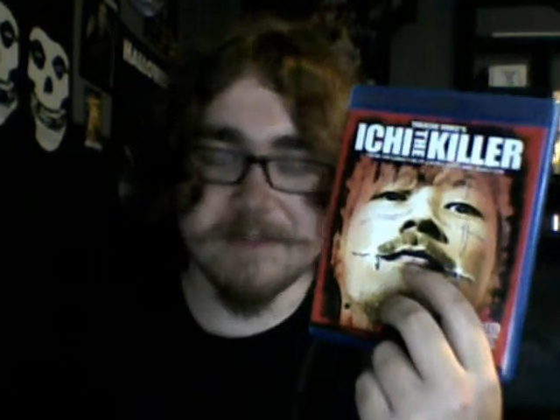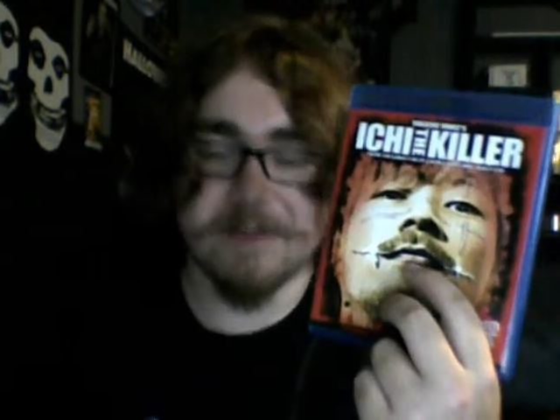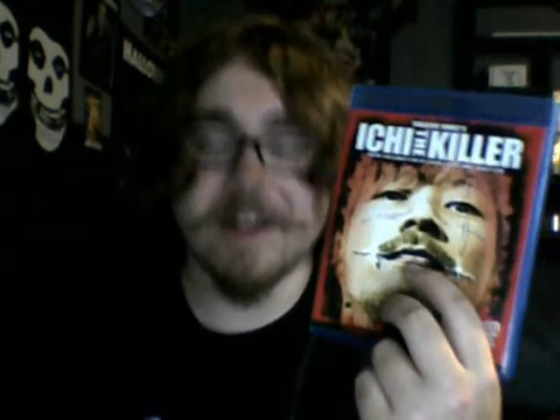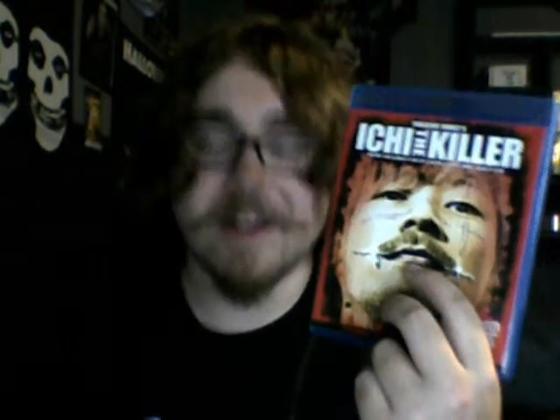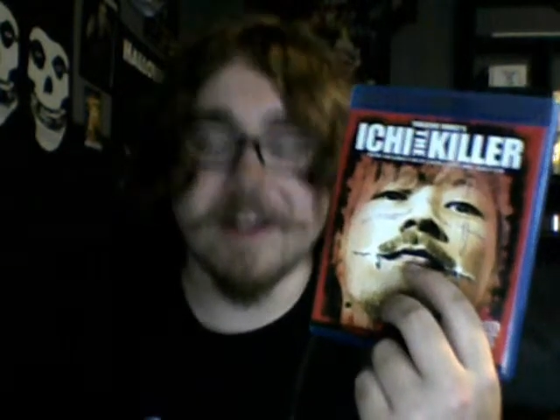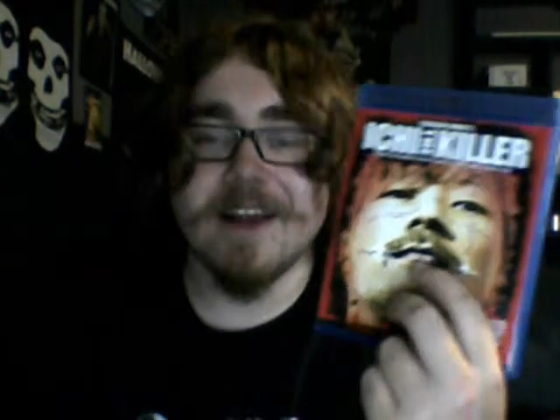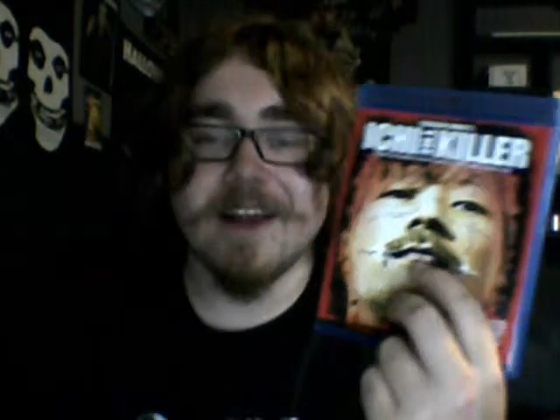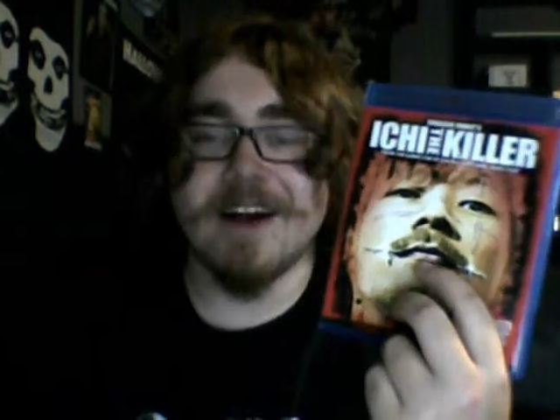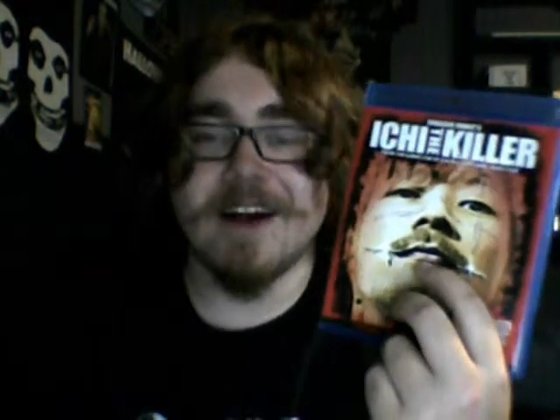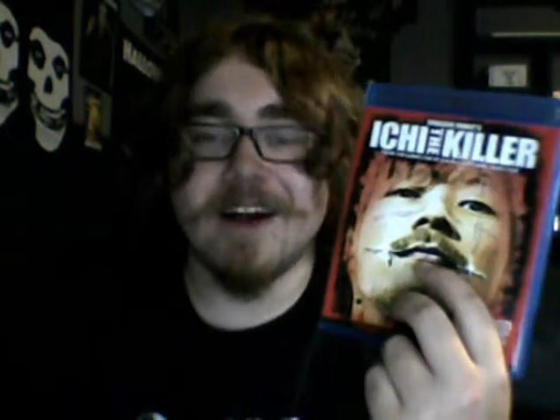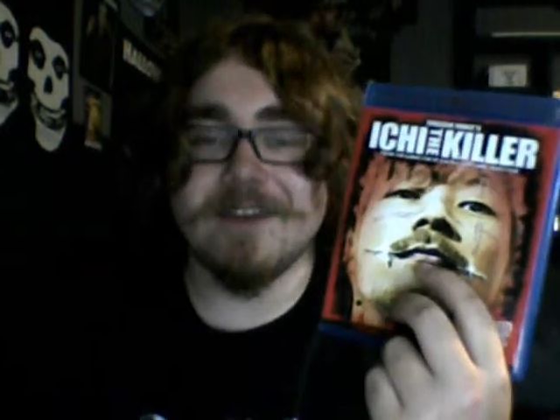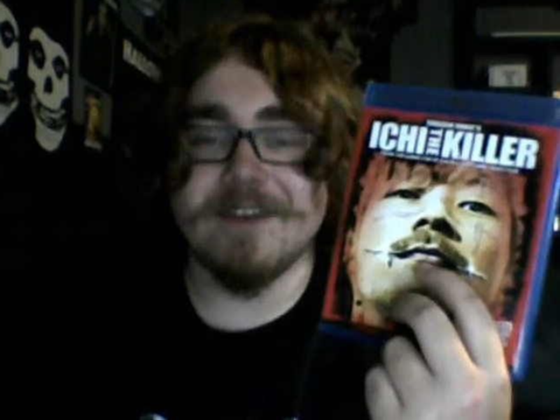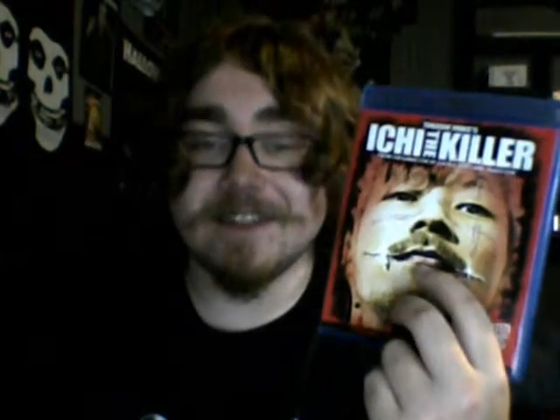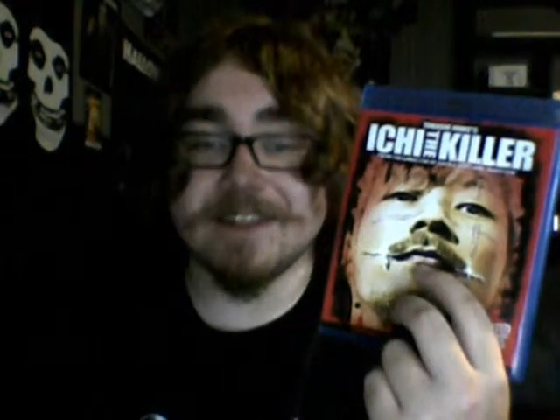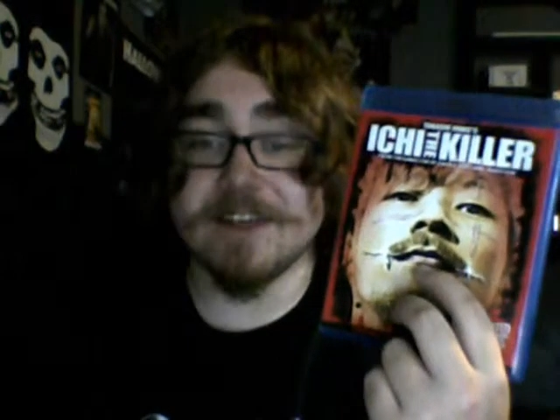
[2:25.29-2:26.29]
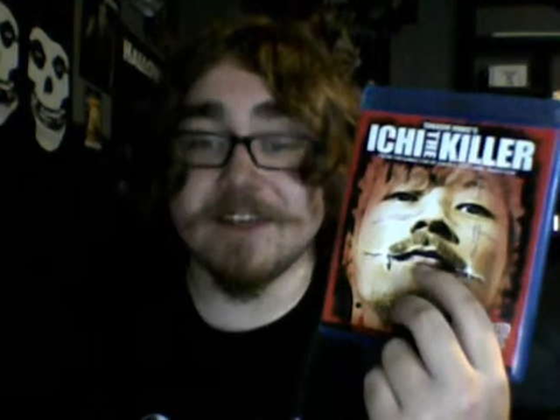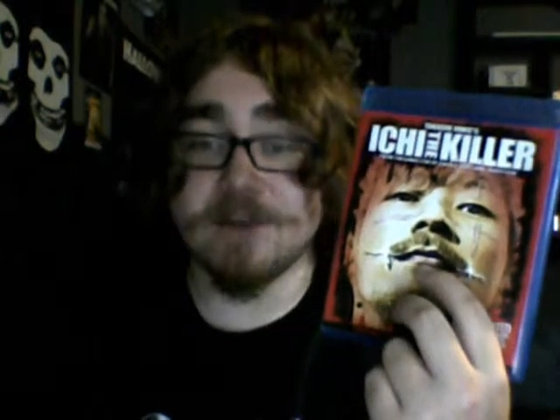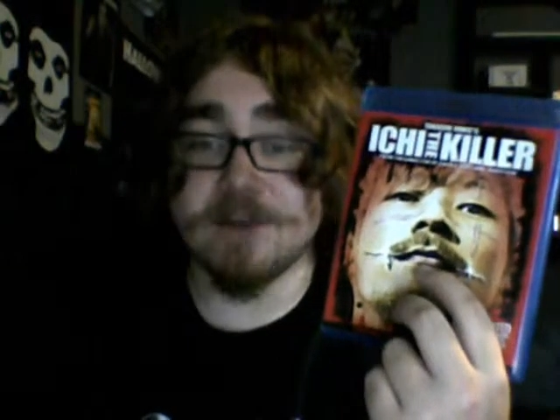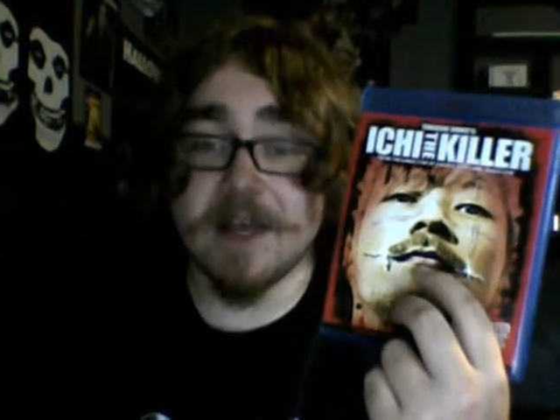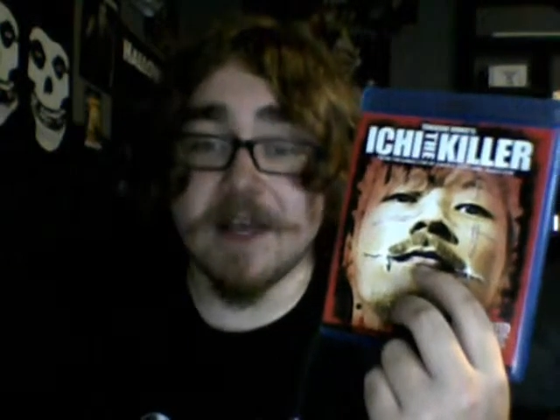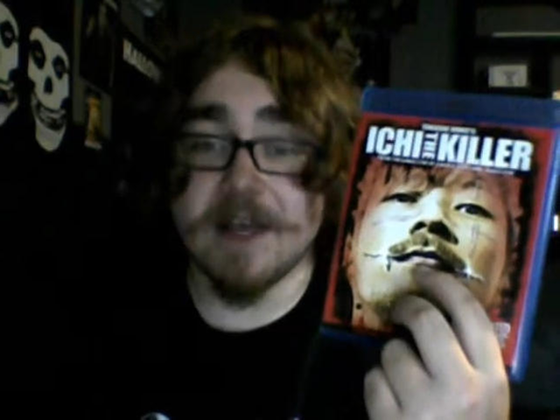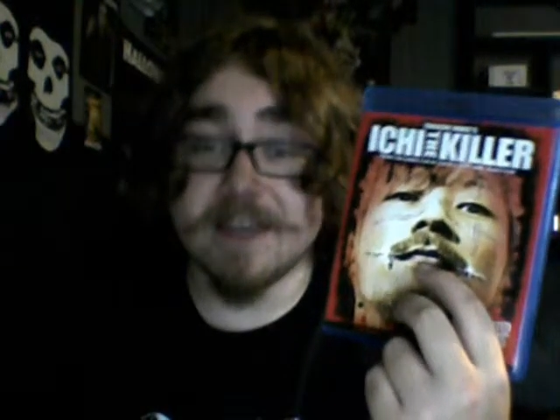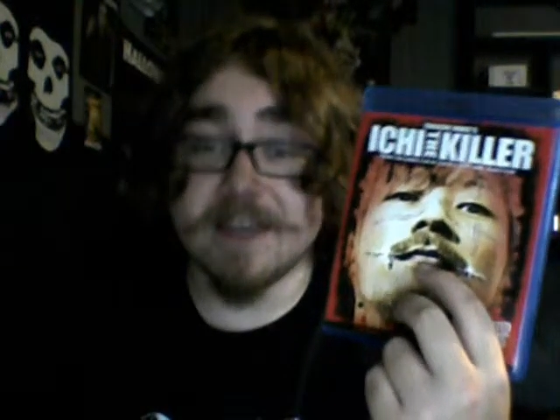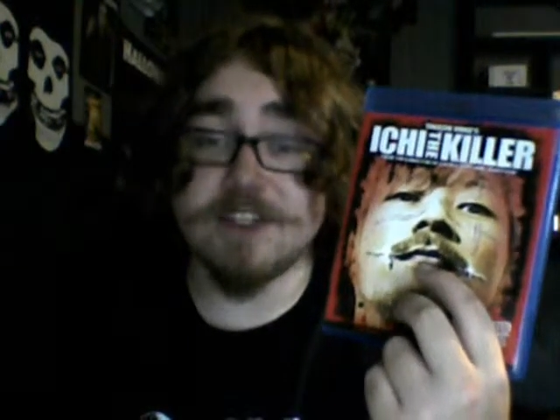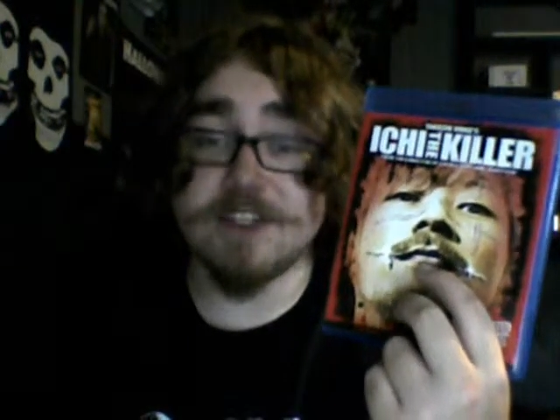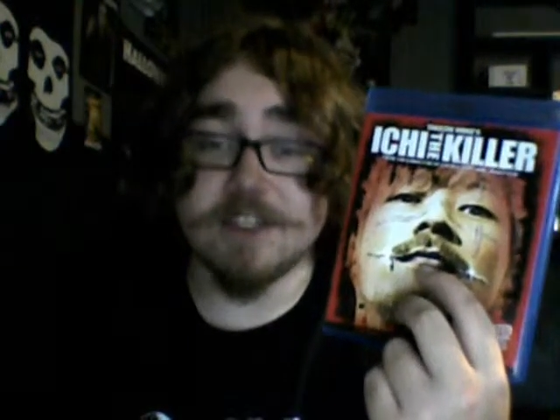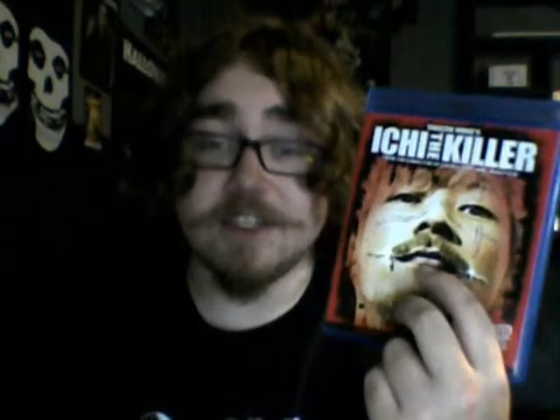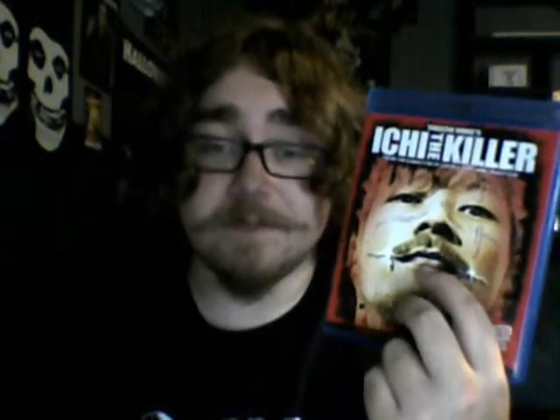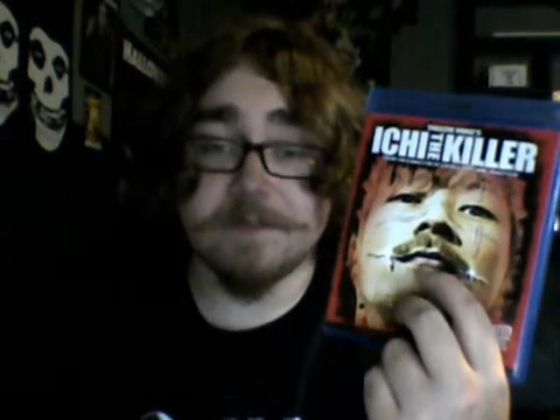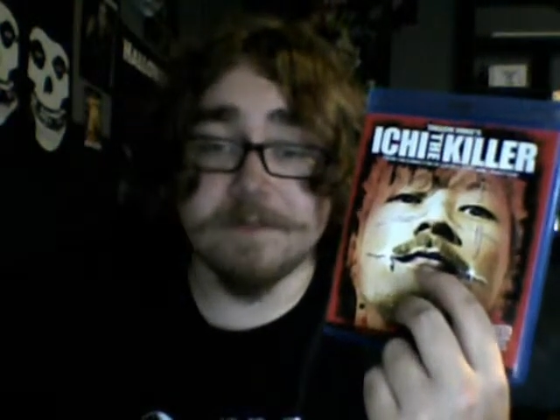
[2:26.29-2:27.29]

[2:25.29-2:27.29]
movie, is killed by Ichi.